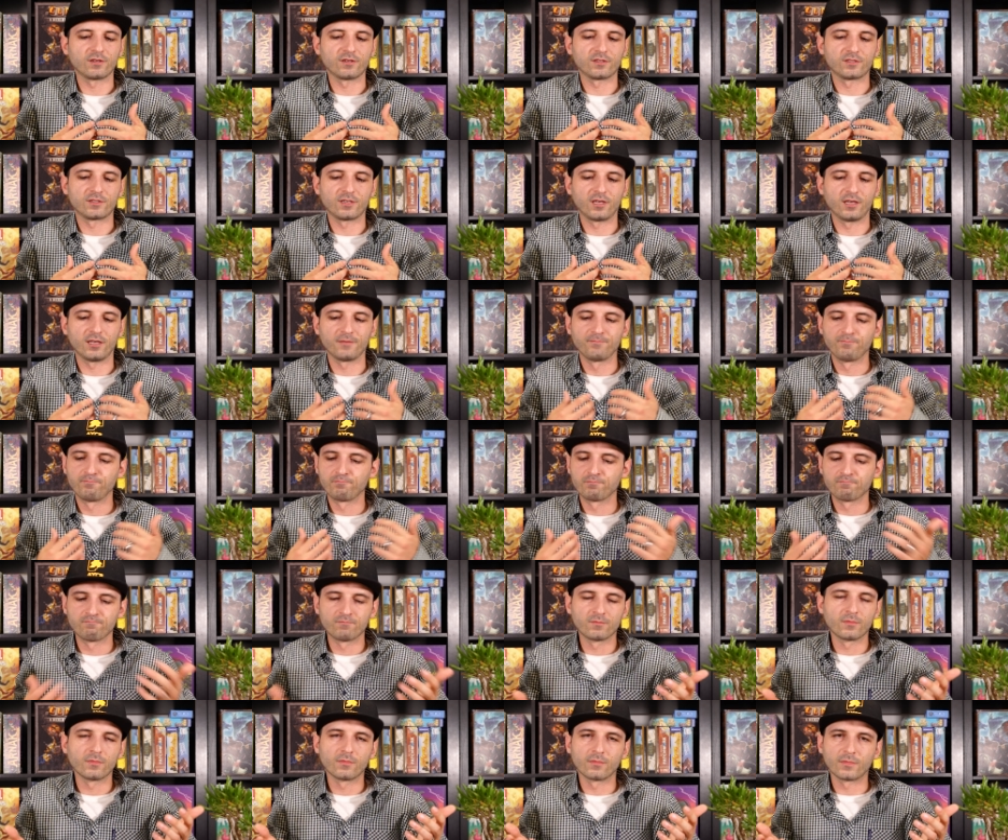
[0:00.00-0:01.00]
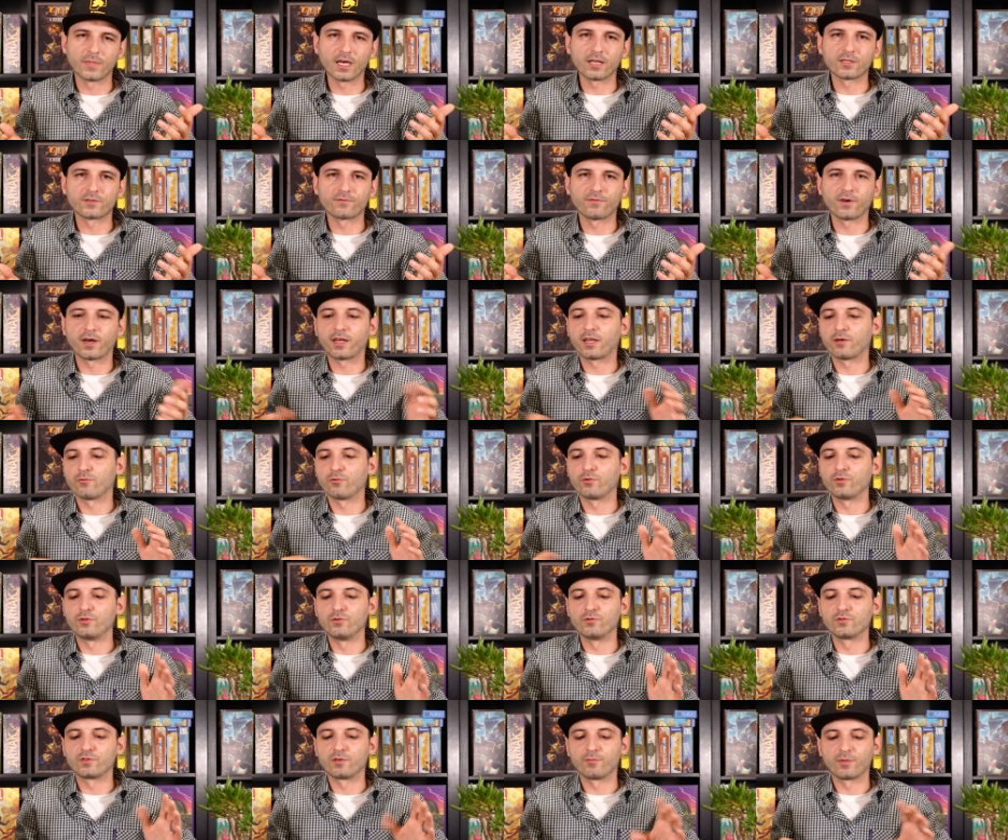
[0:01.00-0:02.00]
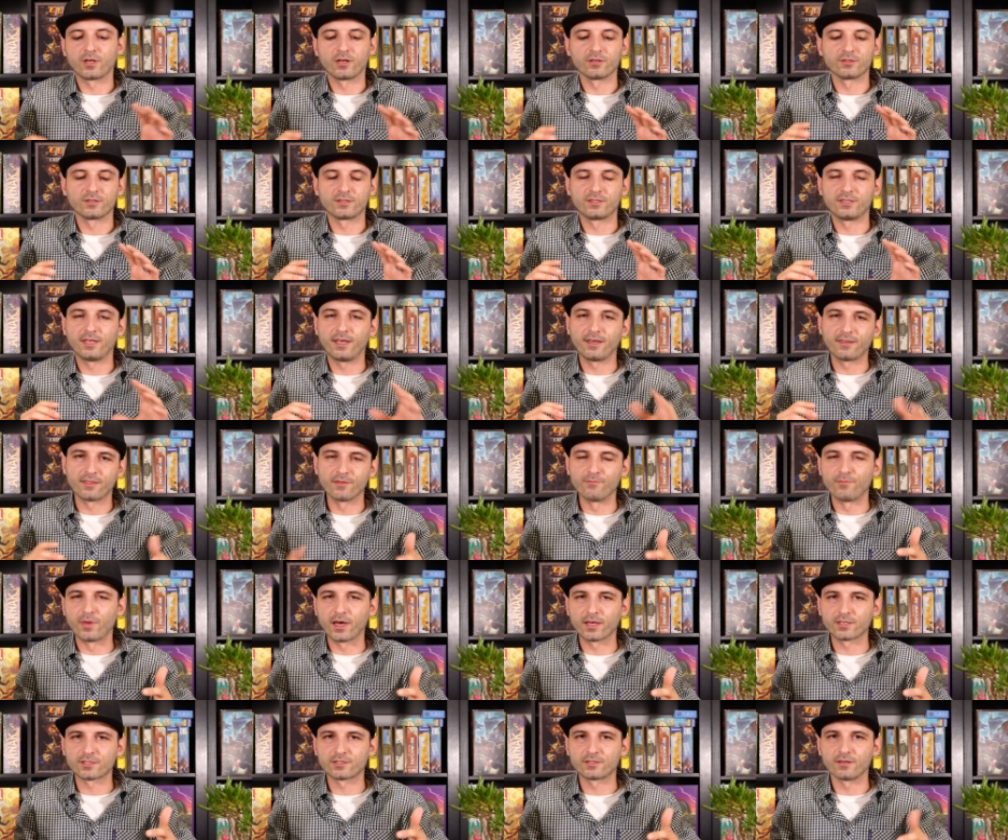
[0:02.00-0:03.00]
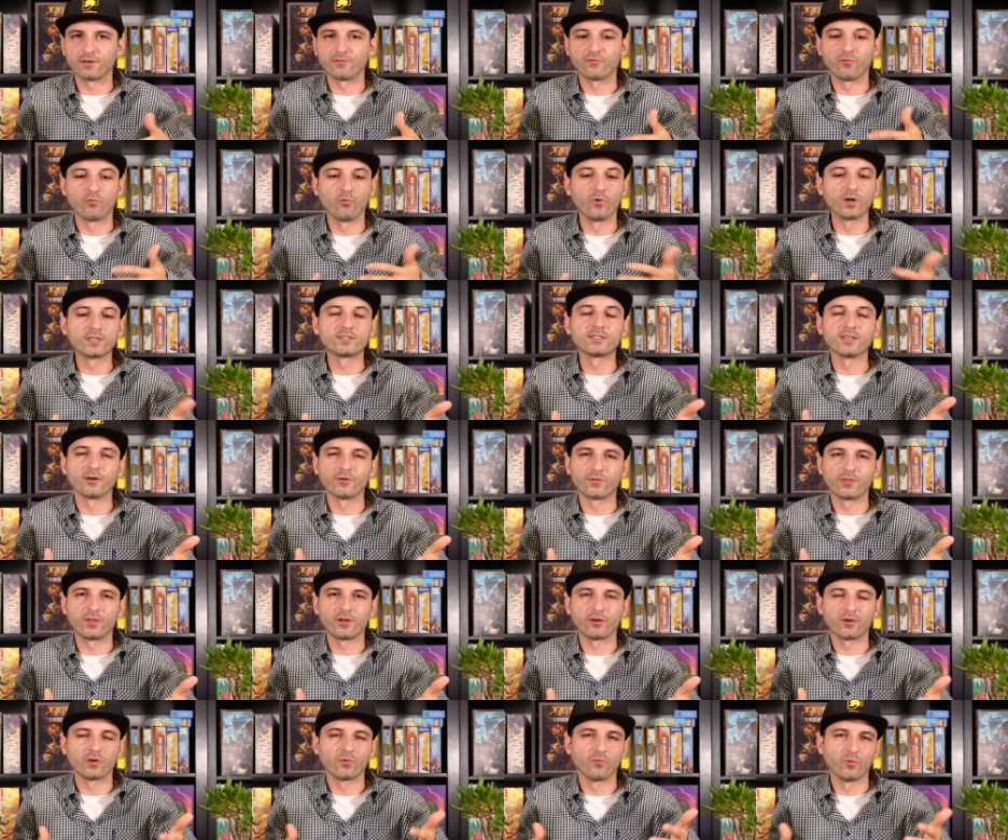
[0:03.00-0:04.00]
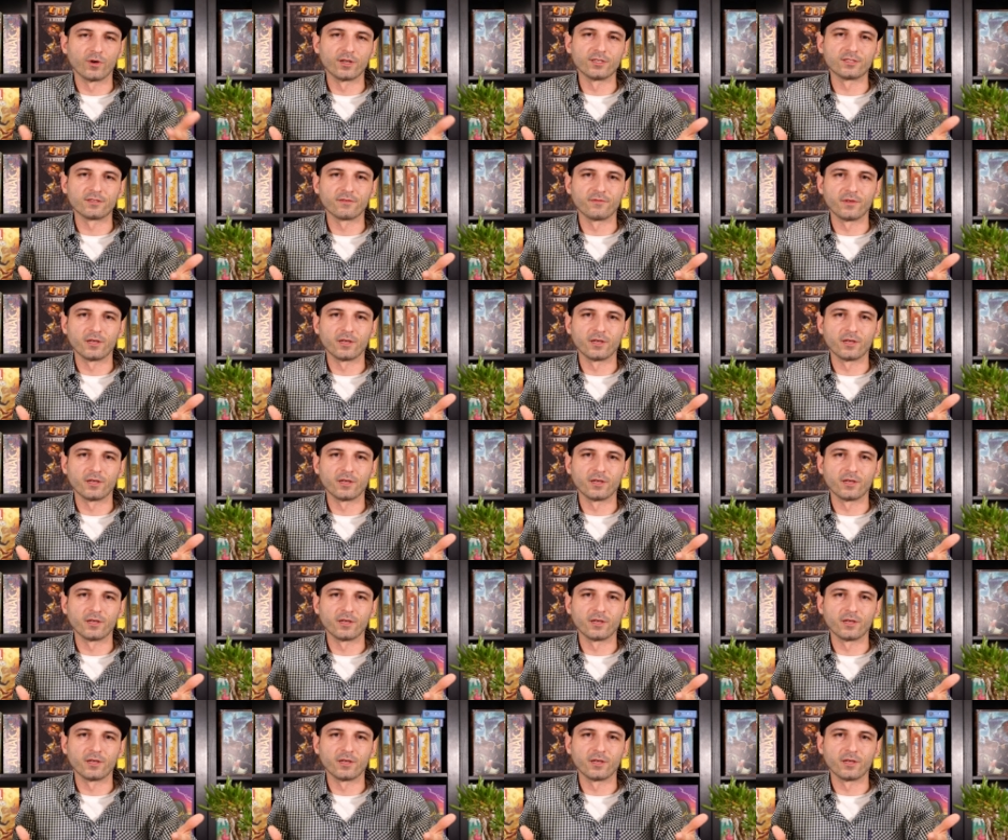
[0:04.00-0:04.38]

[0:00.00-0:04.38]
going to say, that's fine, I won't use them and I'll just take the best of what's out there and what is